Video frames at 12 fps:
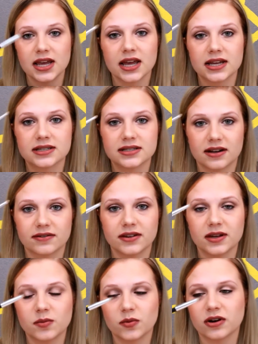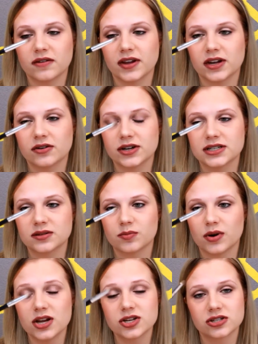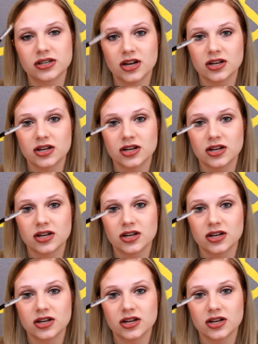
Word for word: It's definitely more of a crease brush,